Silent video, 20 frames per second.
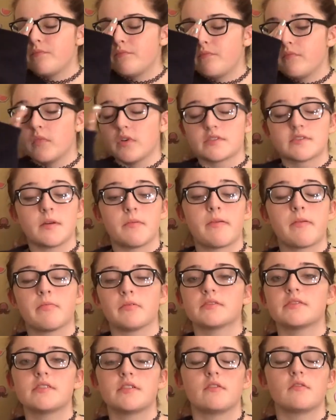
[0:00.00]
Well, some
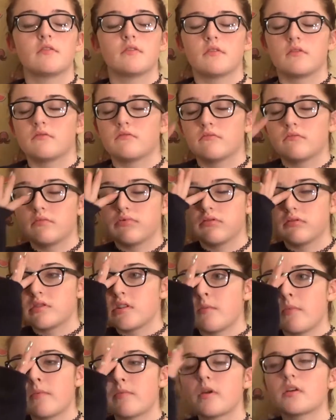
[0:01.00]
people do.
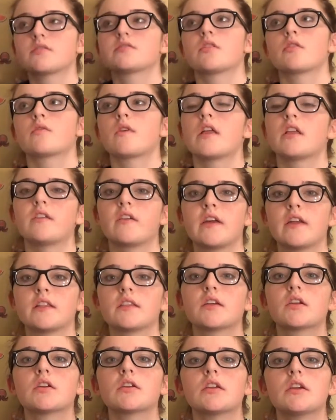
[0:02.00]
Some people are so relevant.
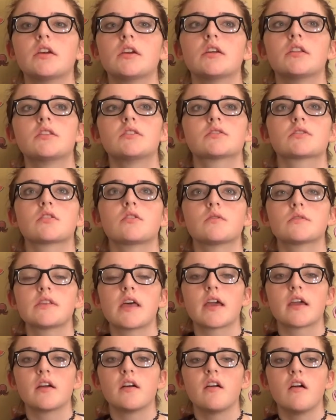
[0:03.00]
Literally, this girl was
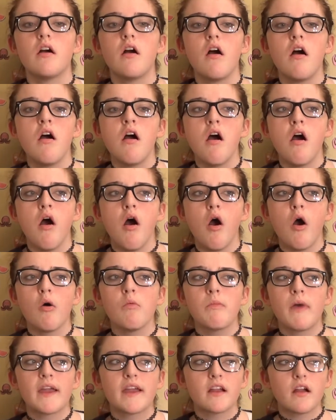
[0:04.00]
like, oh
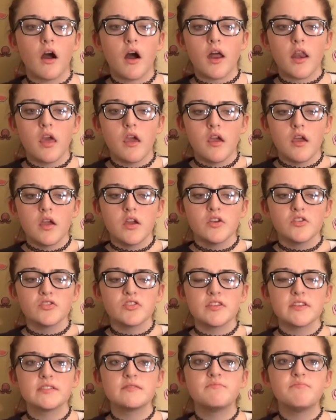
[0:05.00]
my god.
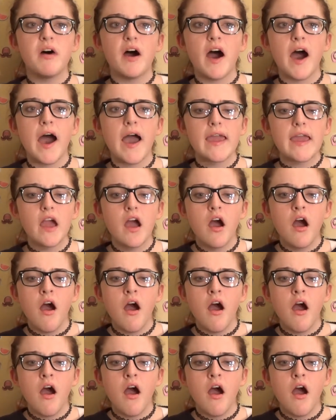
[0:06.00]
She's bi?